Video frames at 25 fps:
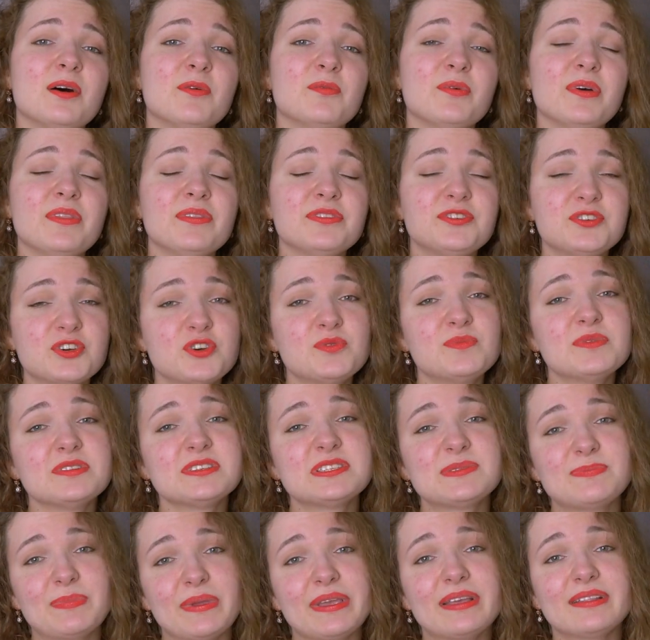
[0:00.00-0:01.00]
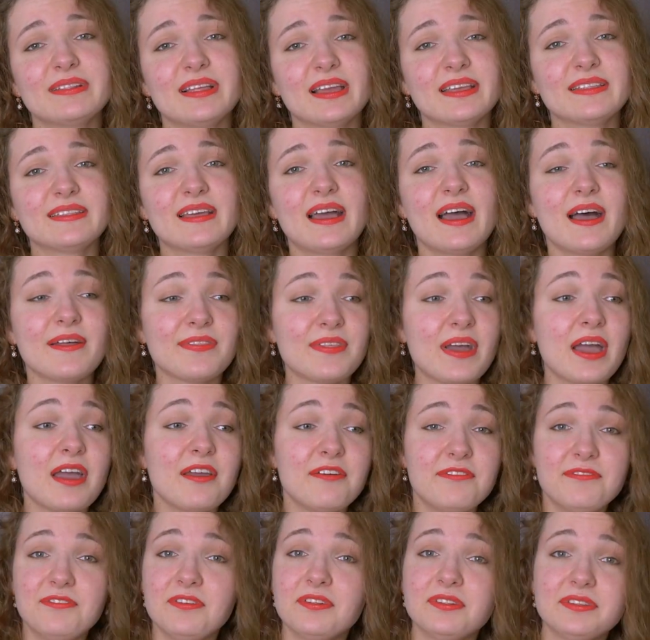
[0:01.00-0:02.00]
when Germans speak like that I
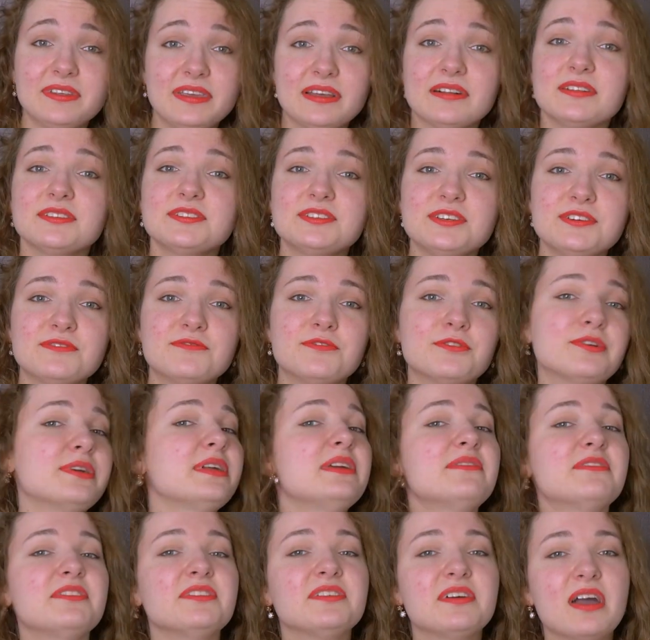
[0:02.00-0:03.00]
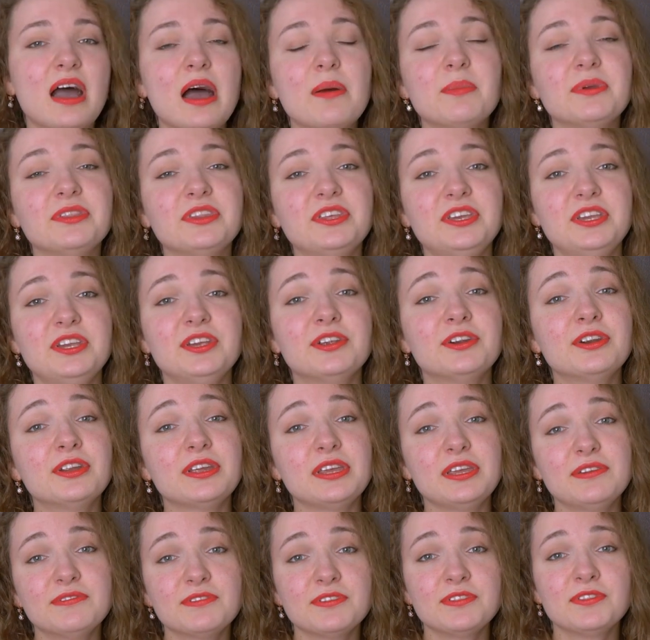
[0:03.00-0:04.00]
feel guilty for even coming here,
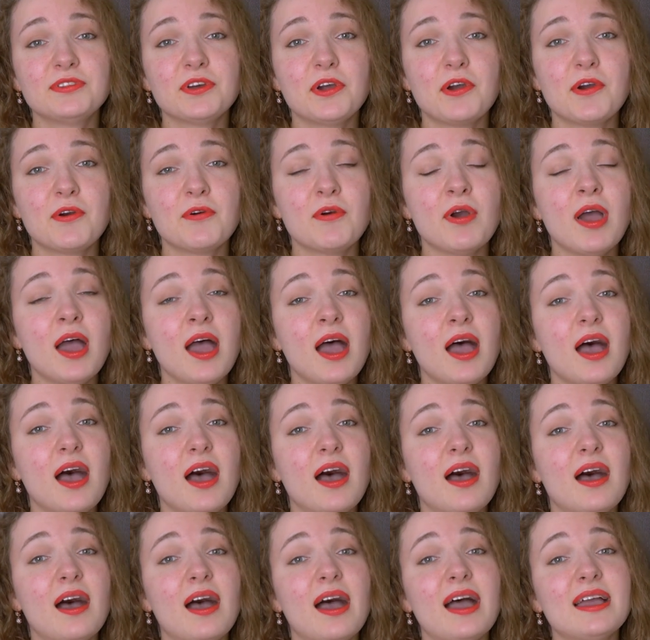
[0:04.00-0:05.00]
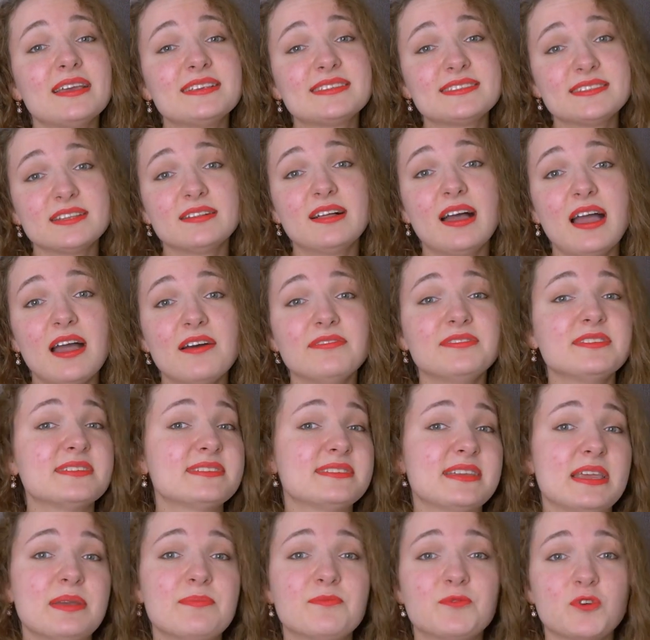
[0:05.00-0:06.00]
even though I still have the
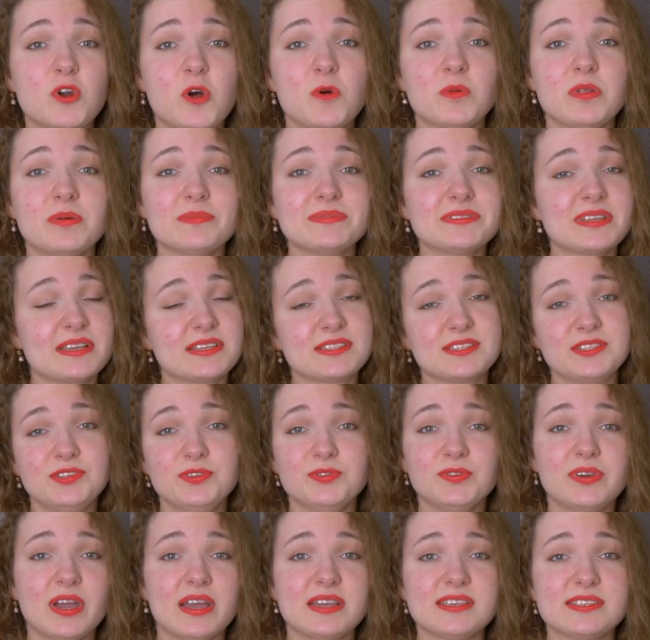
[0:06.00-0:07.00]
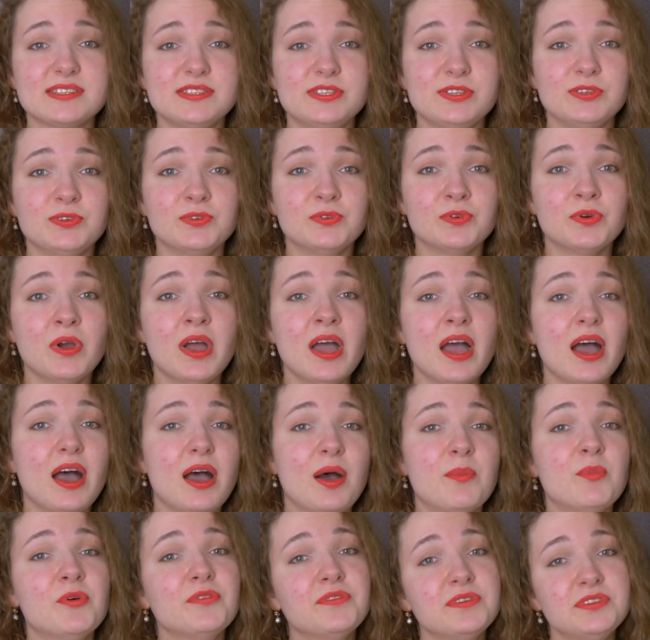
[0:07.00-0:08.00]
same problems as you guys do.
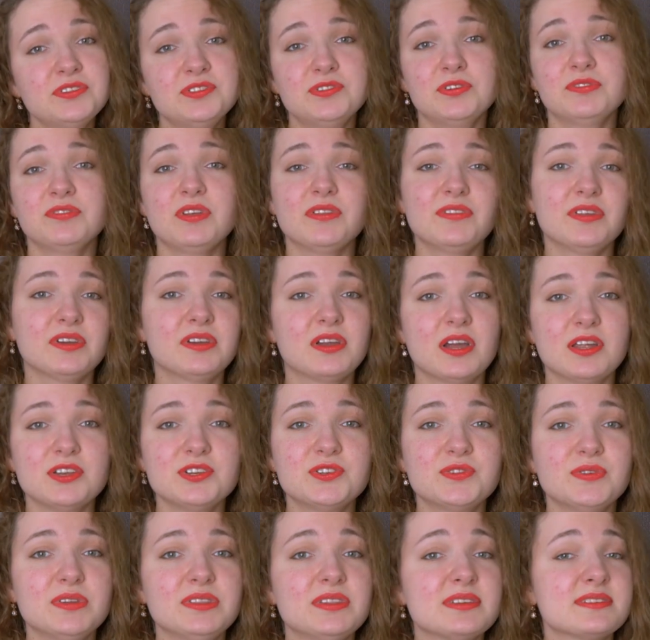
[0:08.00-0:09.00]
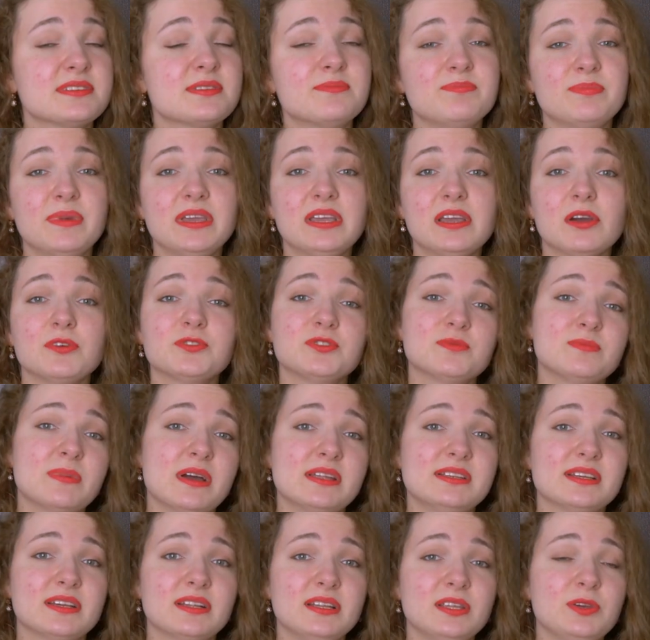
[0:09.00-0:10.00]
Moving to another country doesn't make
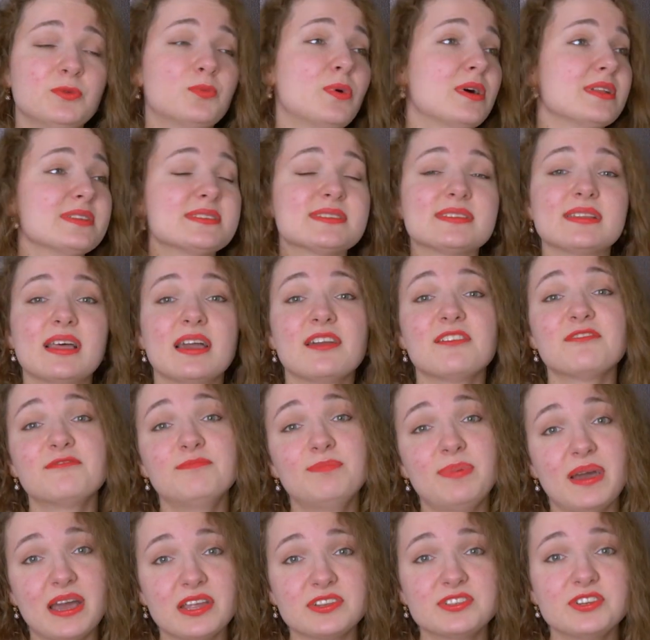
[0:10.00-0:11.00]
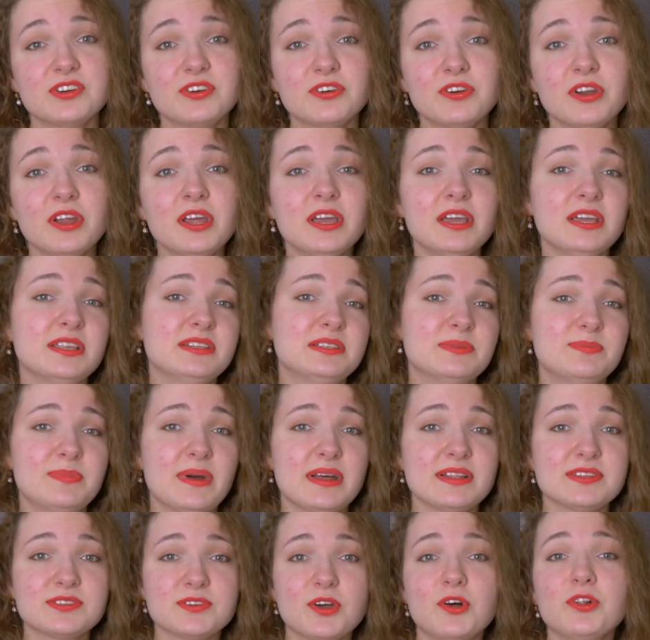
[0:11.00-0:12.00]
automatically one's life better. It
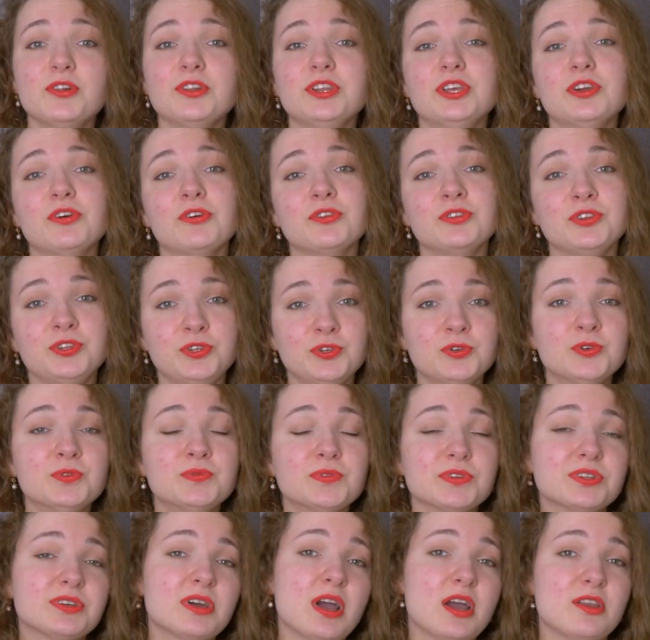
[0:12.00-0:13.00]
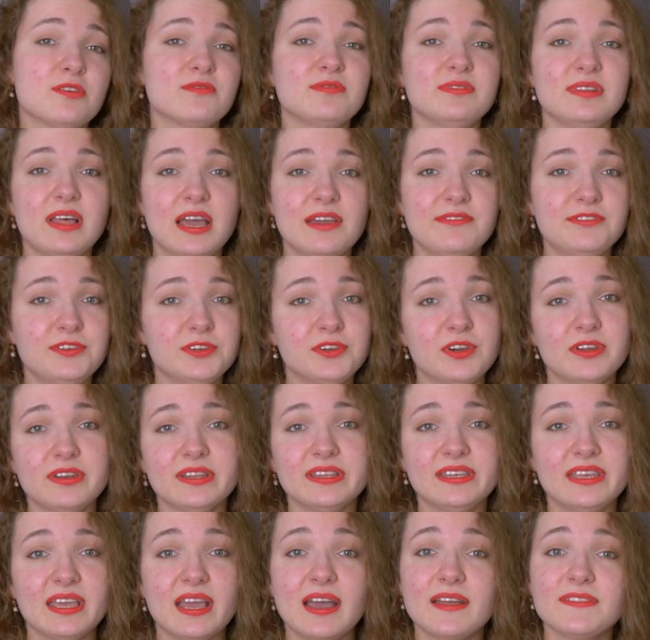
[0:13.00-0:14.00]
depends only on you what kind of life you're gonna
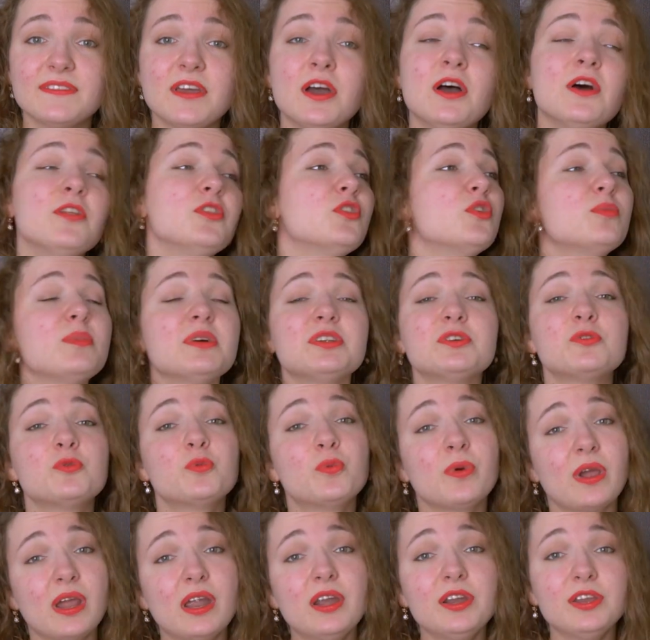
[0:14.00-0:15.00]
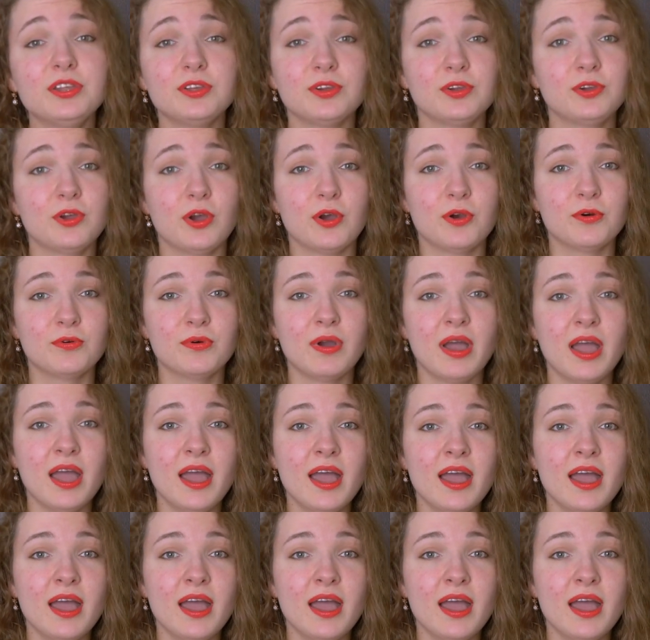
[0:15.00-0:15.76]
get, no matter where you go.